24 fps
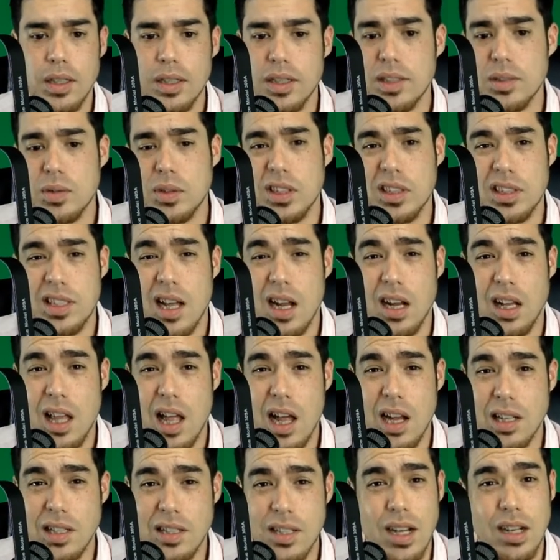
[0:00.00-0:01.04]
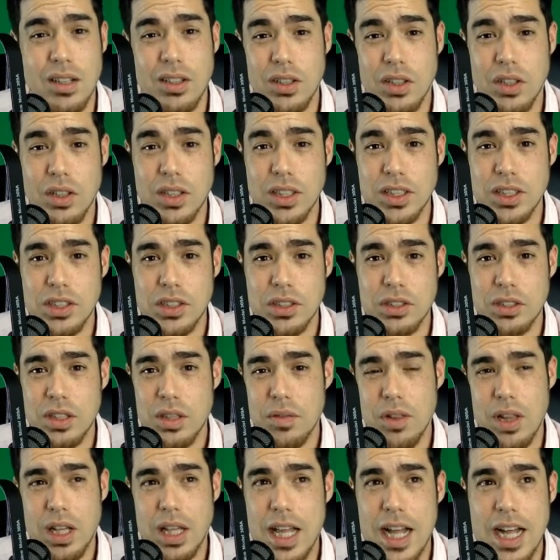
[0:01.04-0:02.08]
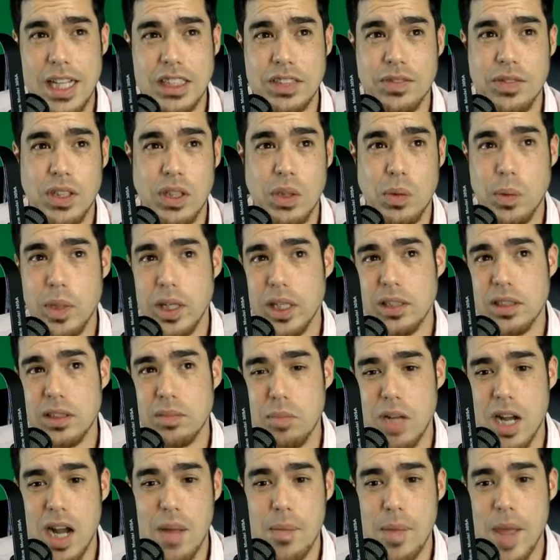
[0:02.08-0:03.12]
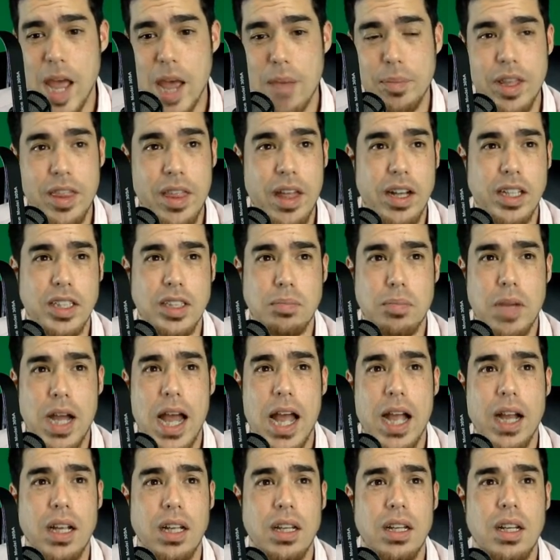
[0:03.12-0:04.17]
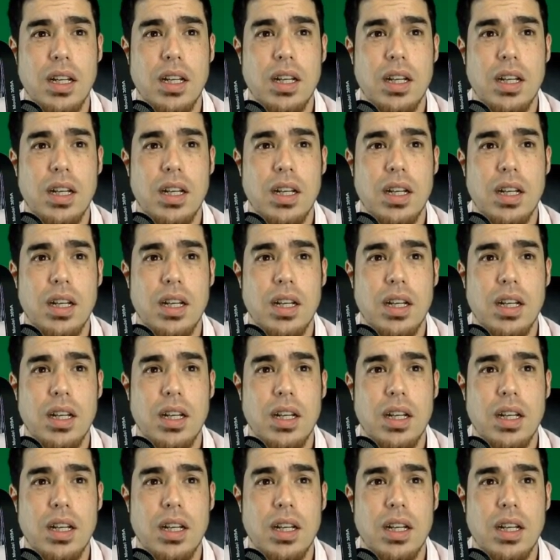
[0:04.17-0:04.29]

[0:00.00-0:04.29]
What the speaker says: We just had a lot of technical issues over the last few weeks, but I'm happy that it's back.